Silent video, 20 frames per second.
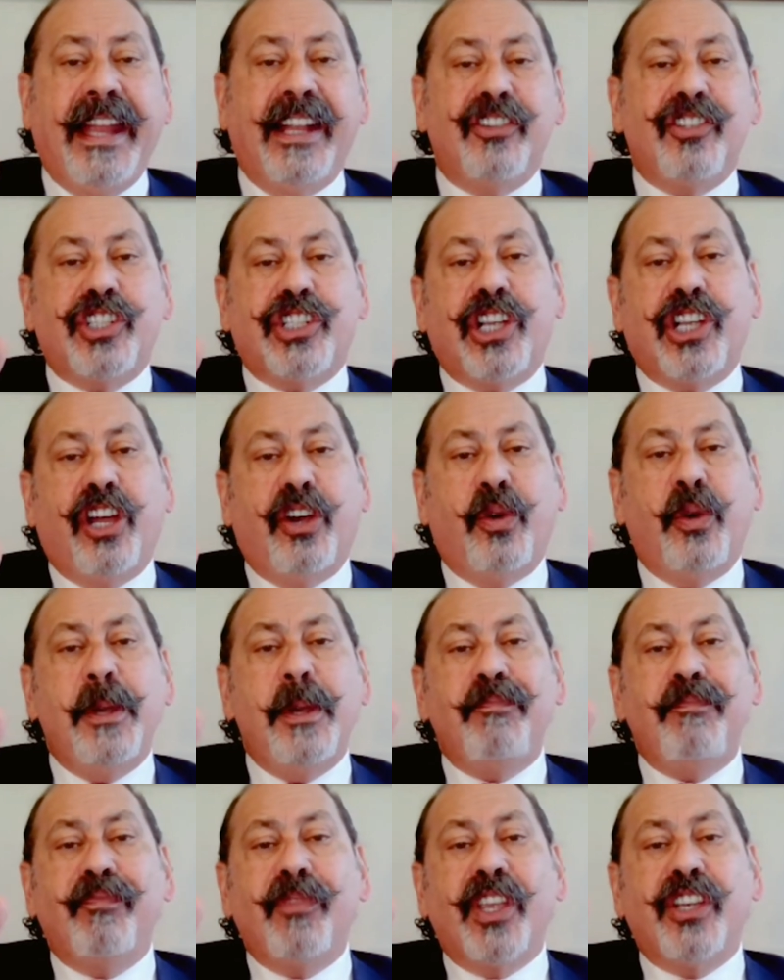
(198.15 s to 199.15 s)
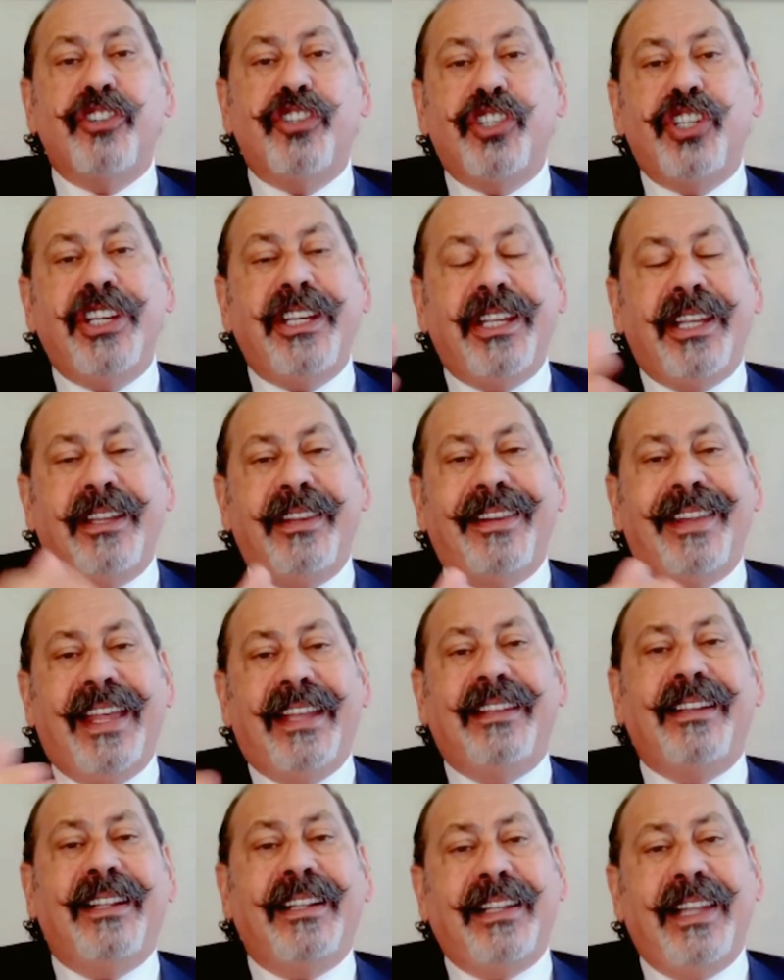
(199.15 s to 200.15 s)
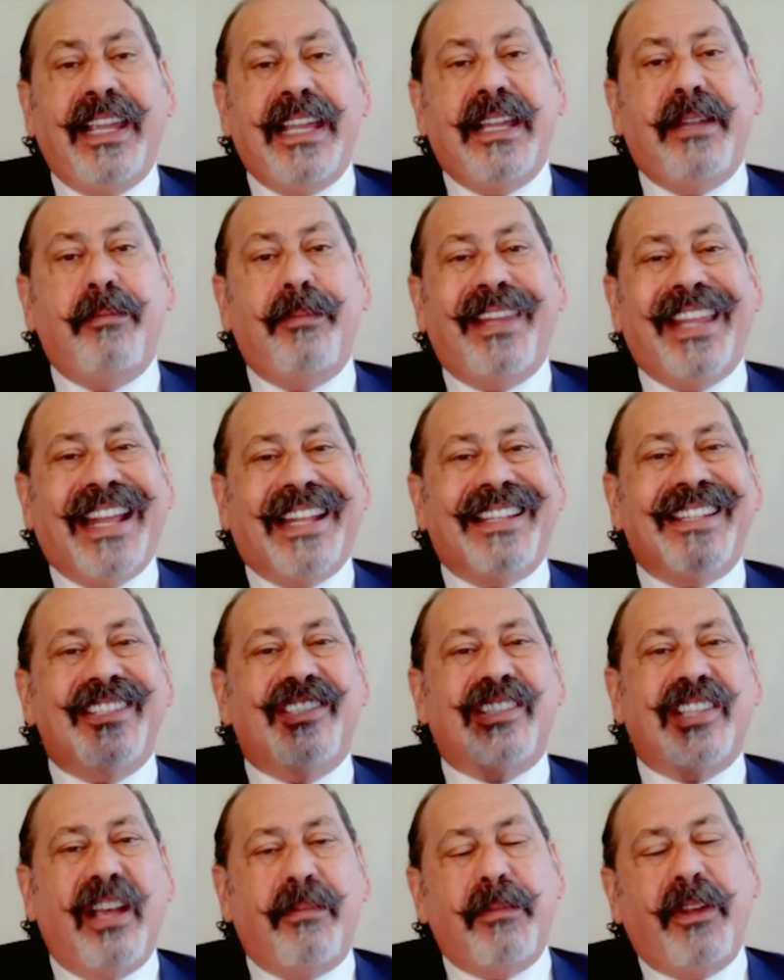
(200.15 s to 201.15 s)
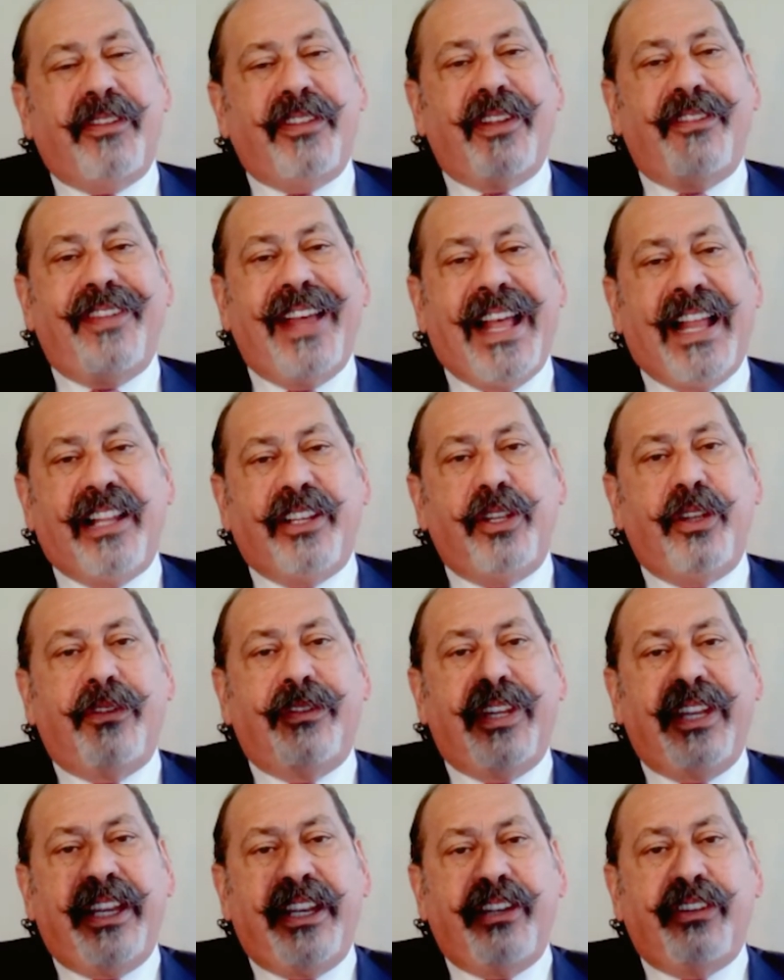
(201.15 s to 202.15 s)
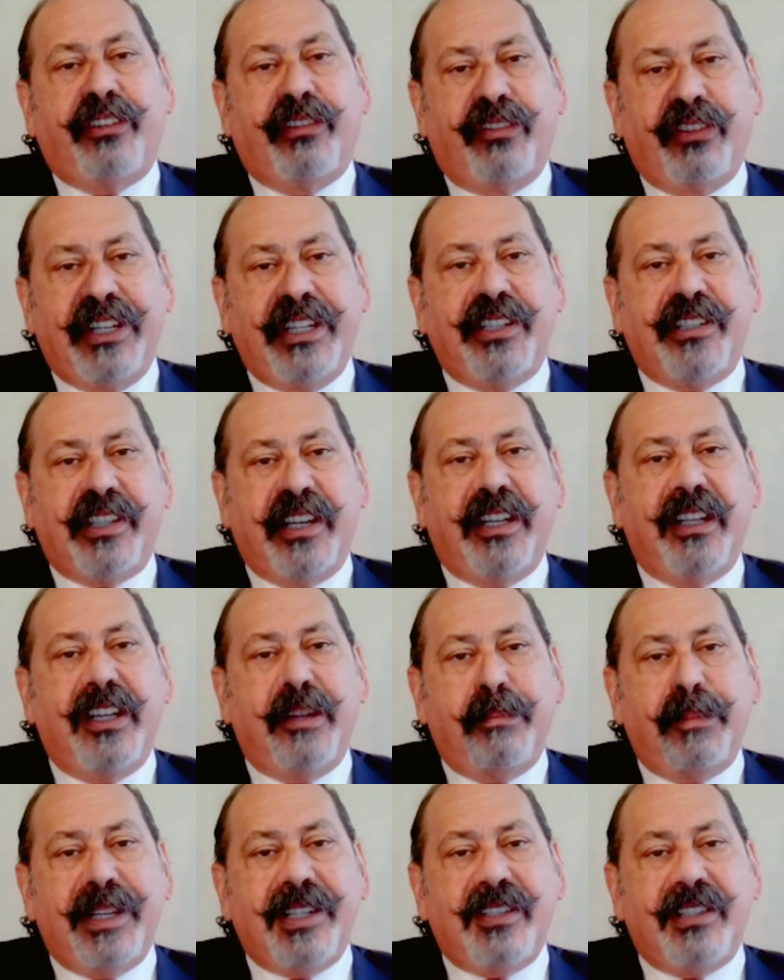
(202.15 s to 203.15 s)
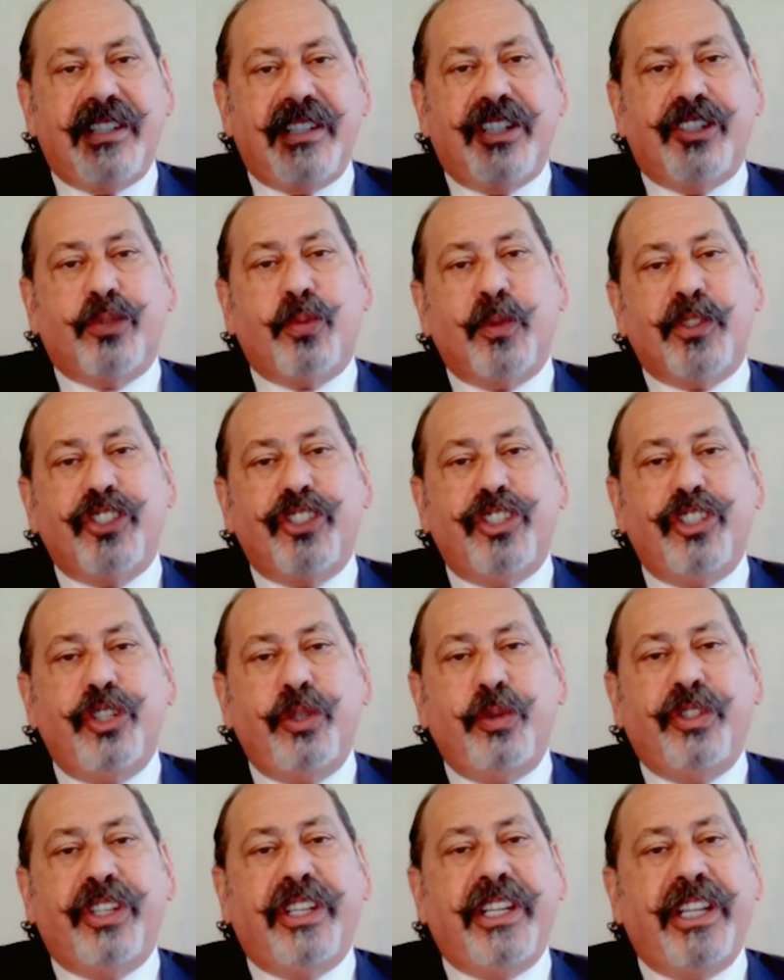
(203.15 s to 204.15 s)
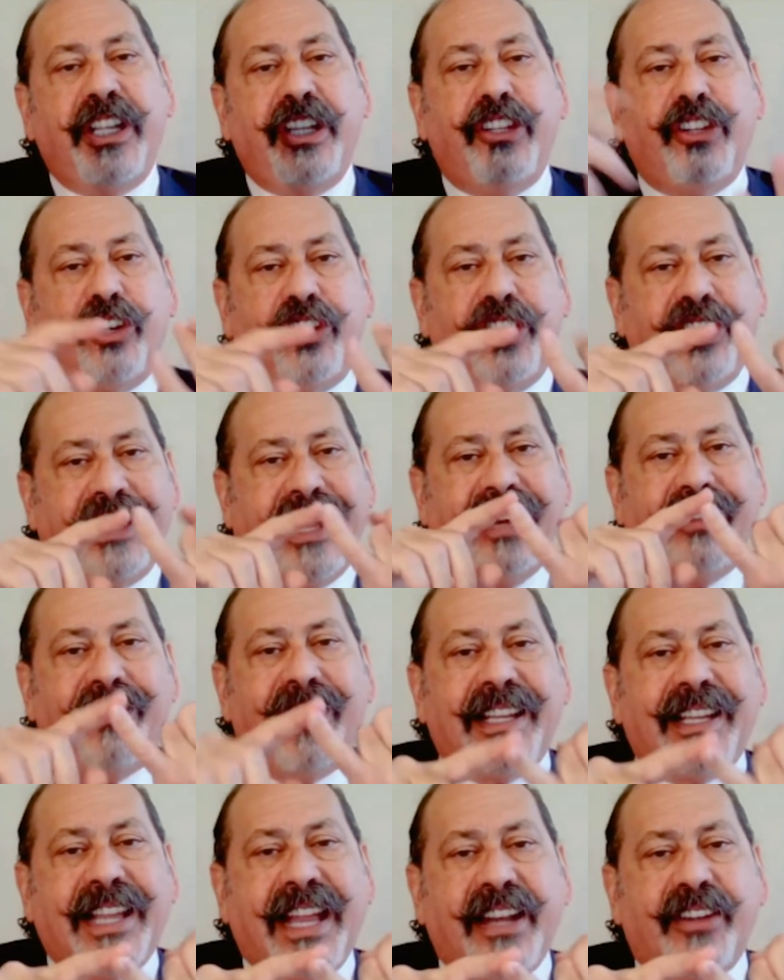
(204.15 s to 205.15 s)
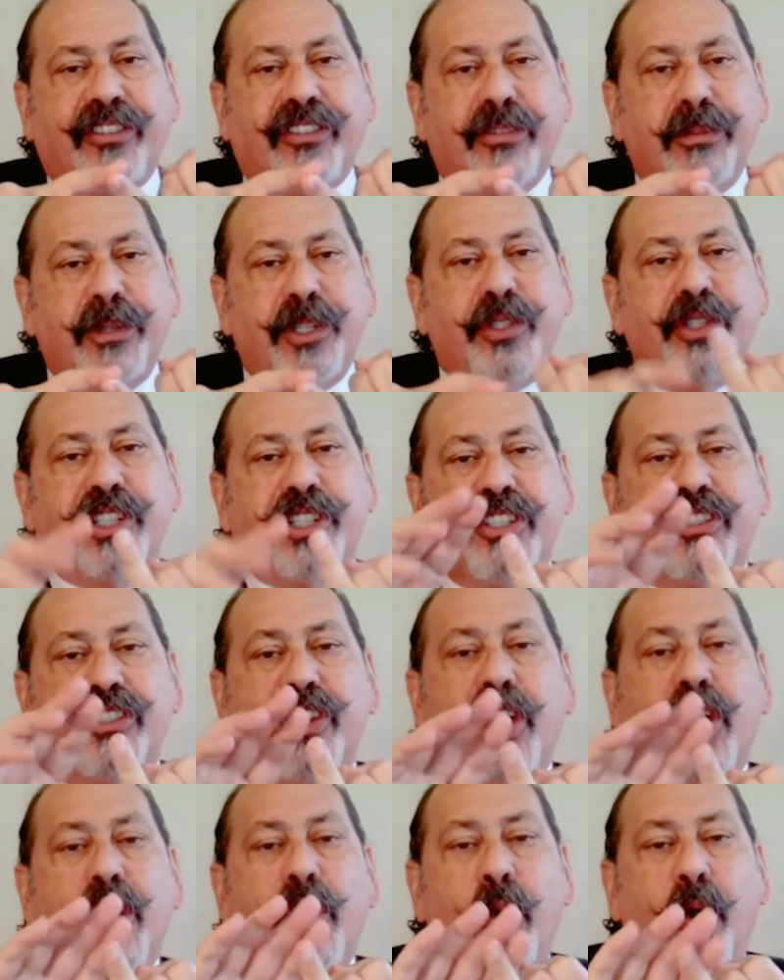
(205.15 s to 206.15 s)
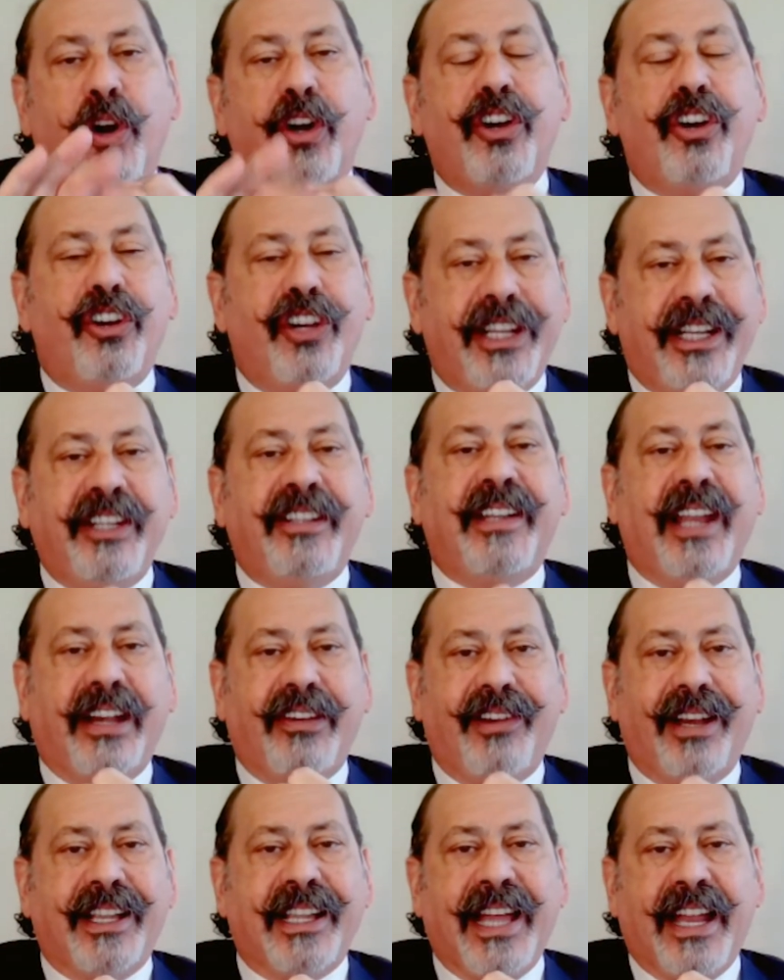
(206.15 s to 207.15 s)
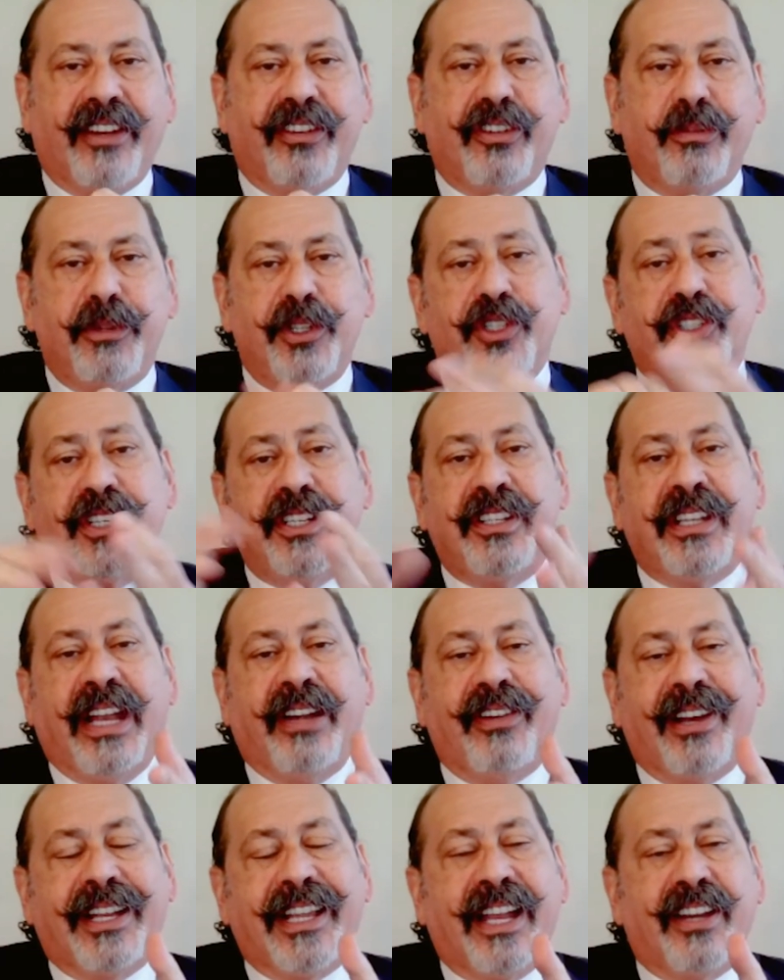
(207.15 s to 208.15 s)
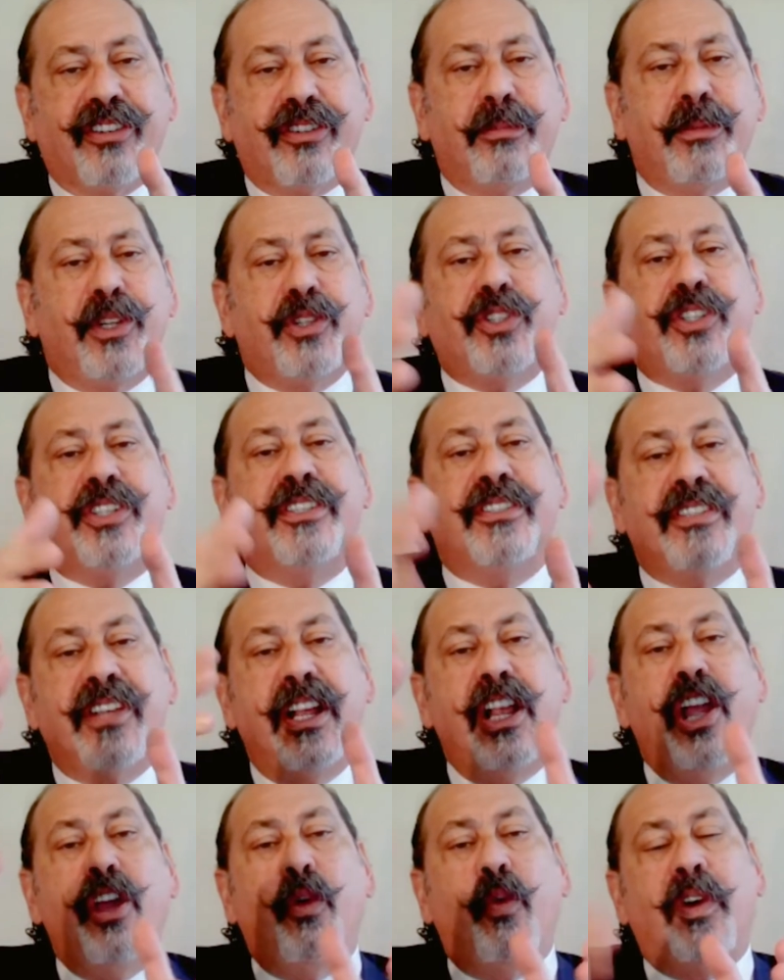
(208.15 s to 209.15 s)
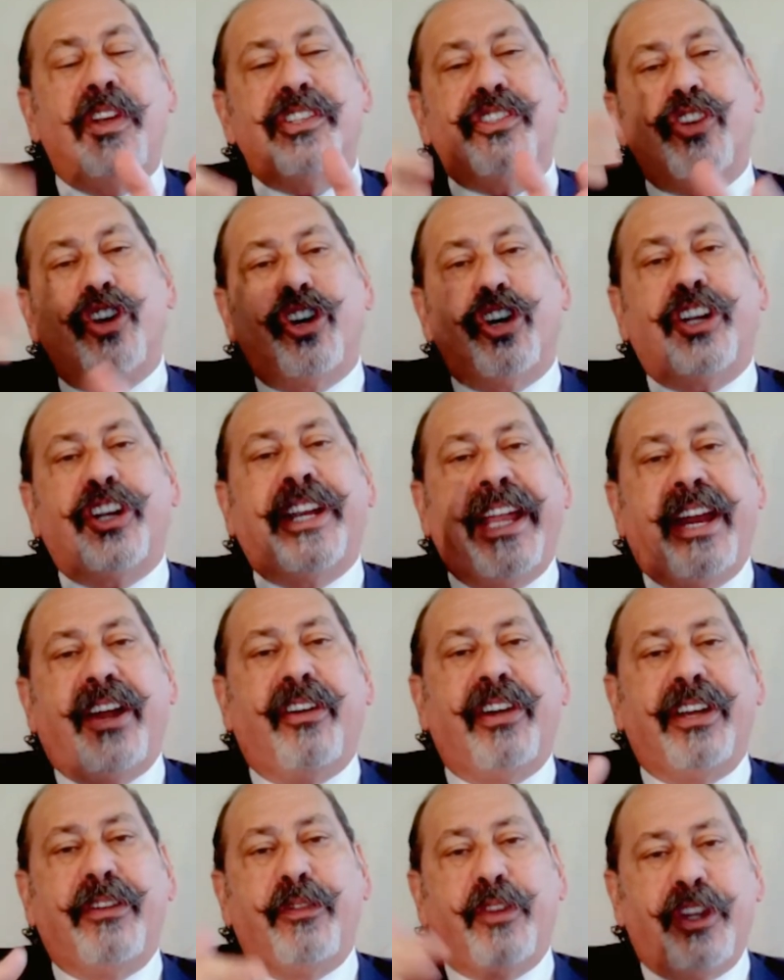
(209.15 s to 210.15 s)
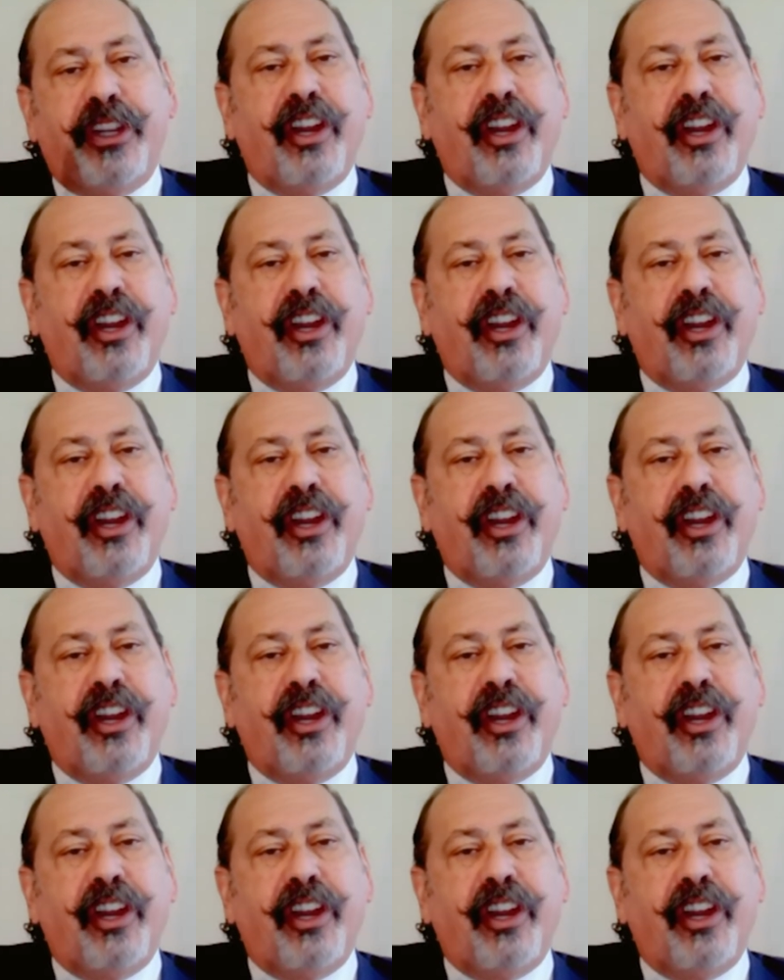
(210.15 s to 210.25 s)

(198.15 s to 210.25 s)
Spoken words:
And so she can then claim that some of the value of the increase in the business was due to either her direct contributions or her indirect contribution. Indirect contributions was her caring